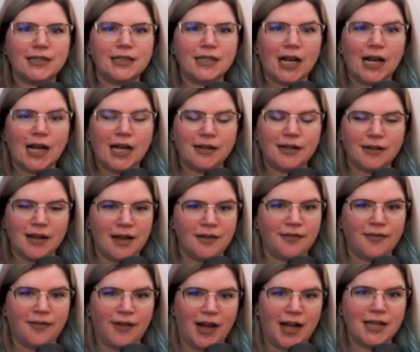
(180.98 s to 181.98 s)
I
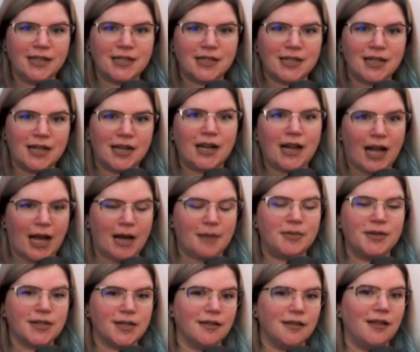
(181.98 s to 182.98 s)
find that it
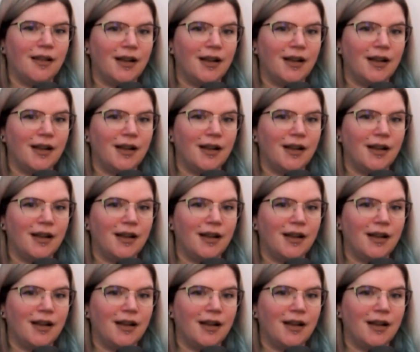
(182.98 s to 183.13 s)
happens a lot